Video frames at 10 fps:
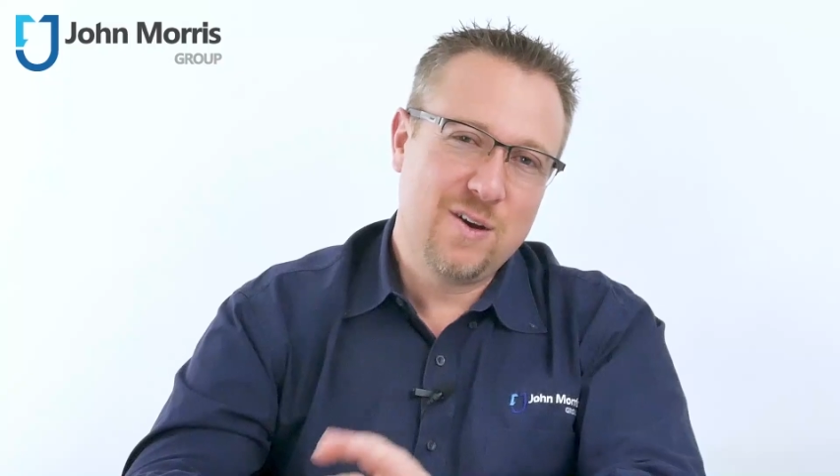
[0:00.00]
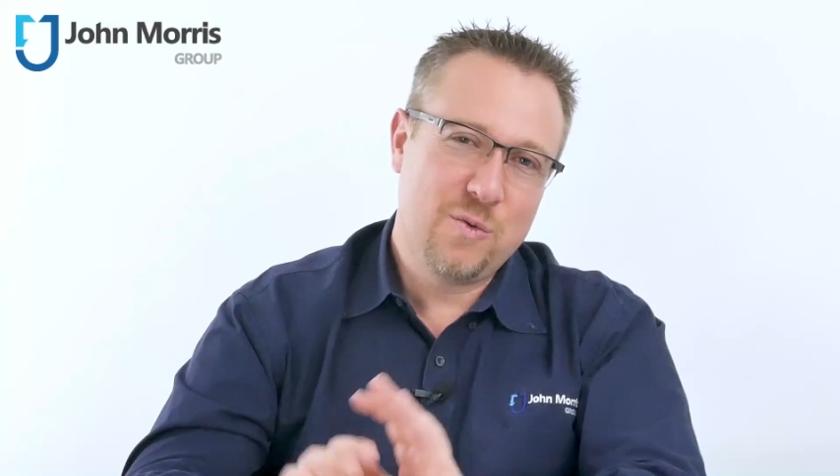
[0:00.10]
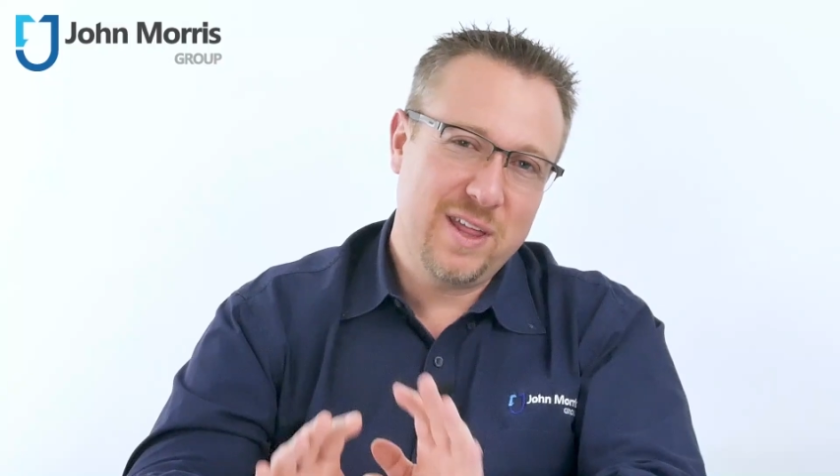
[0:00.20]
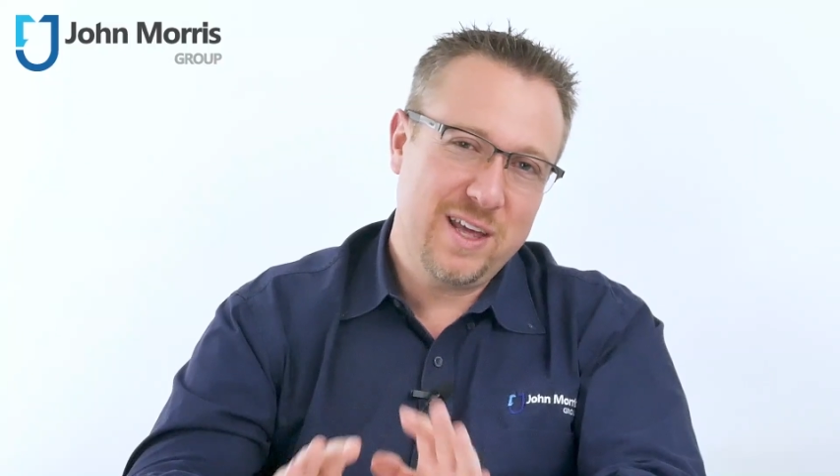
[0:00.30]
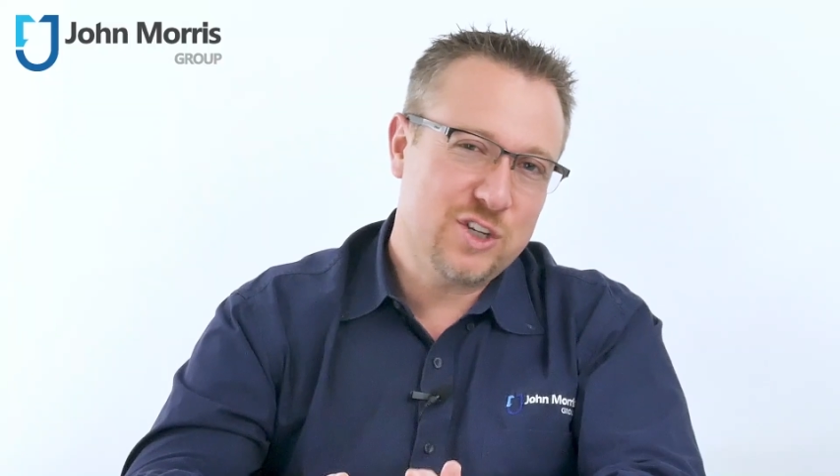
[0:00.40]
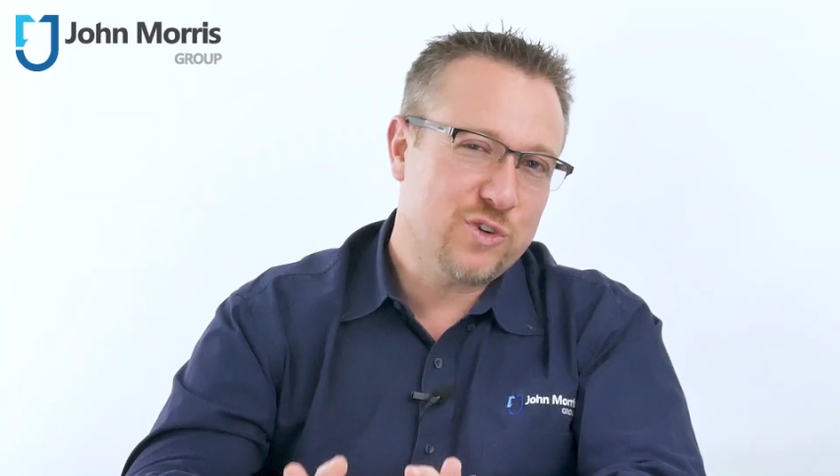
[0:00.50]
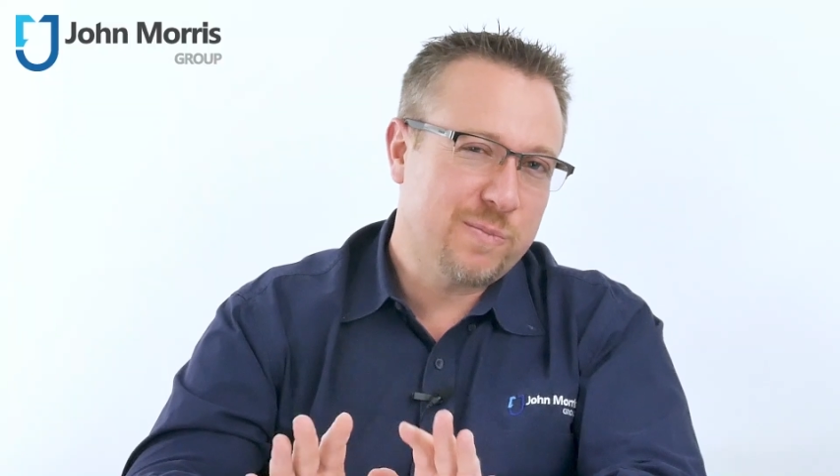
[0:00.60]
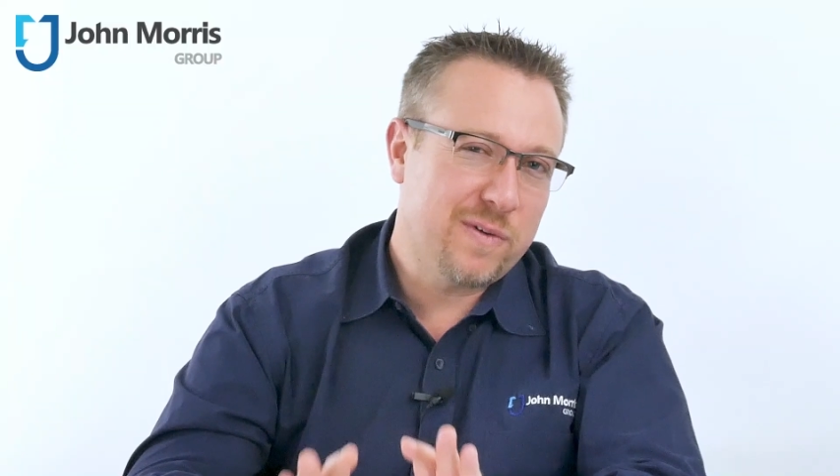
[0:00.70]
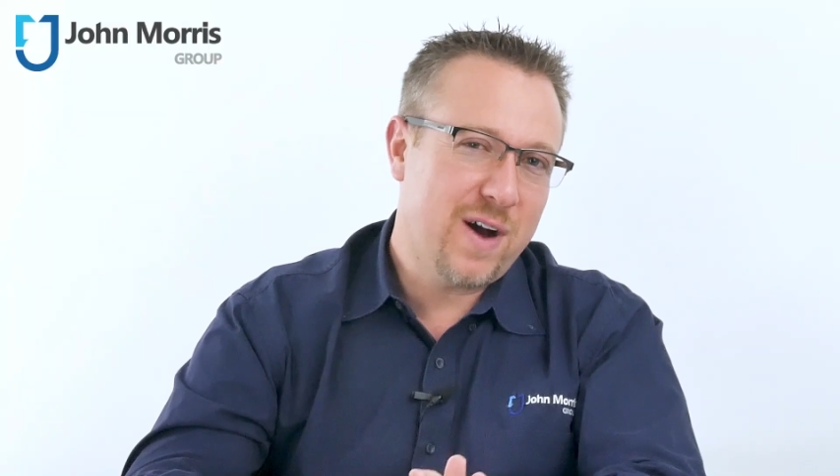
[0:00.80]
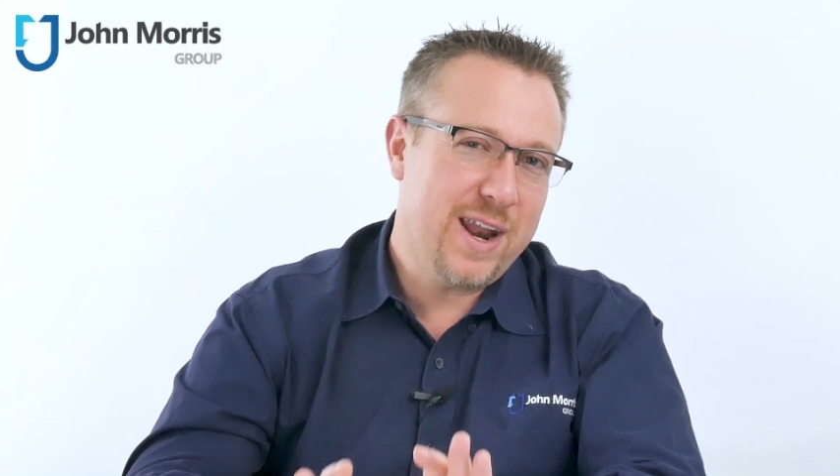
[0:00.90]
With a history of
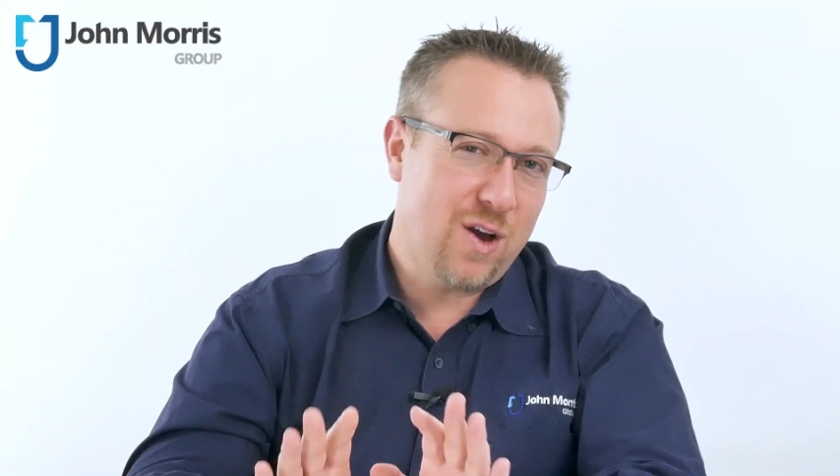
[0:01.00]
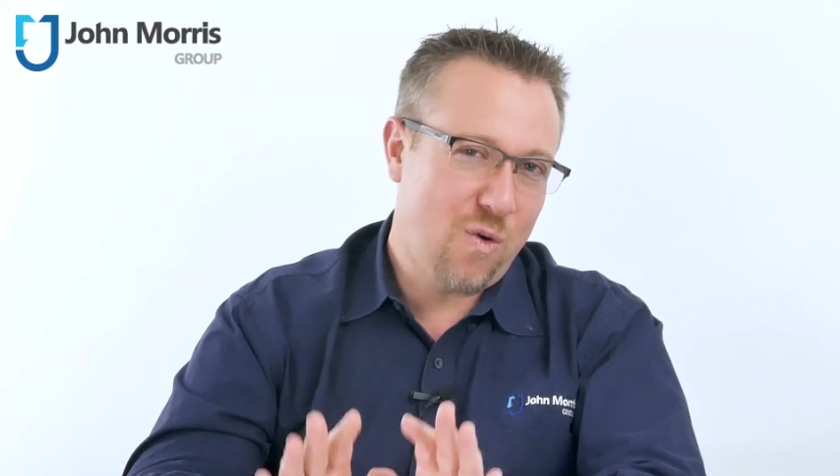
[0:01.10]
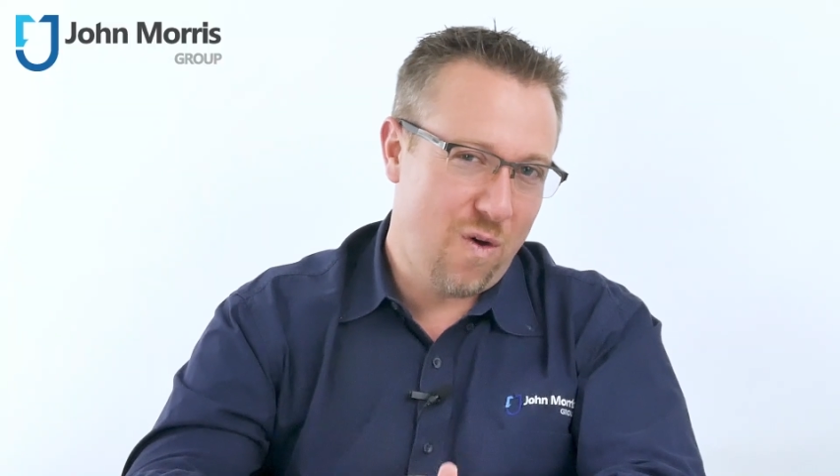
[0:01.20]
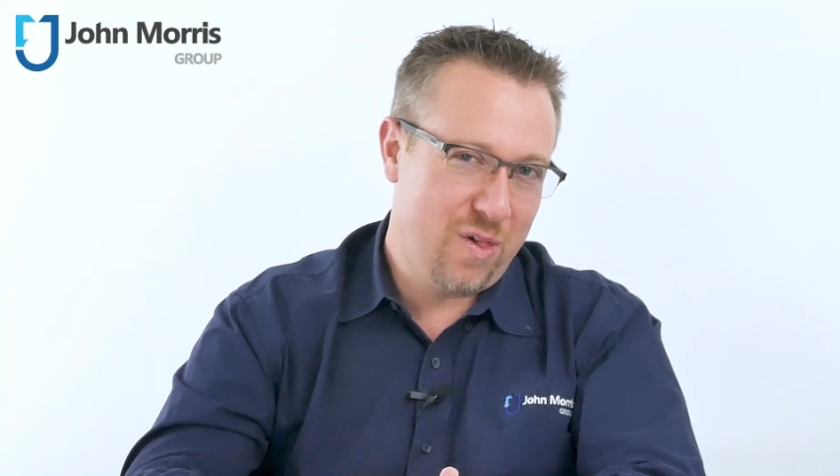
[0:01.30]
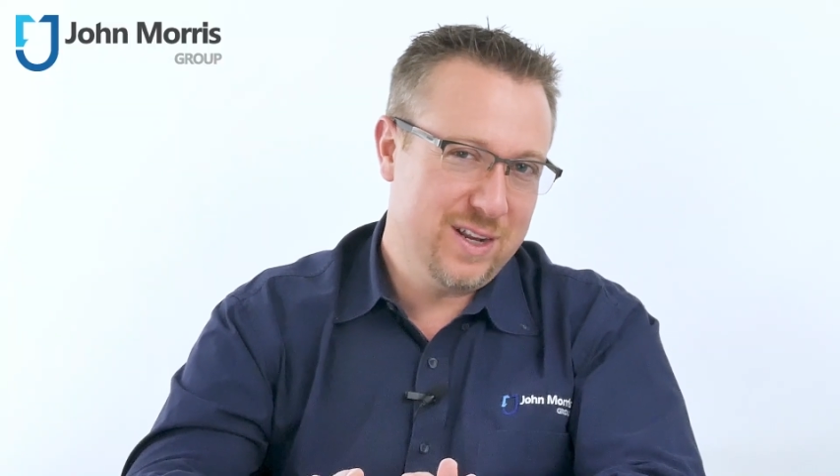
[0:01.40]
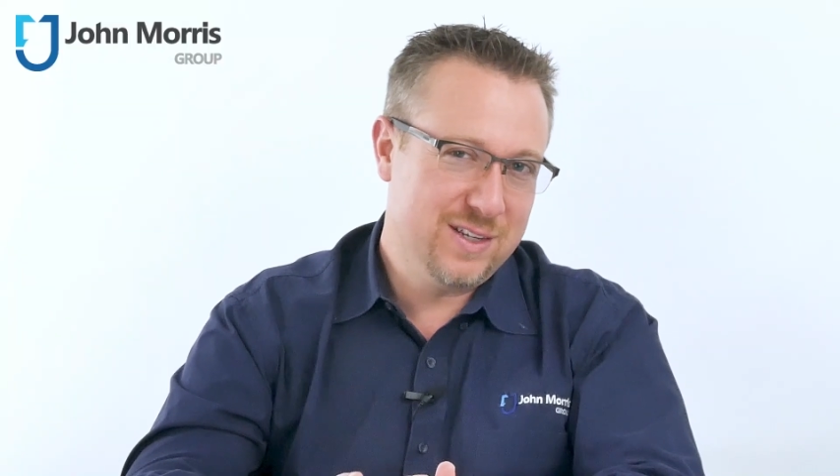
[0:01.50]
providing quality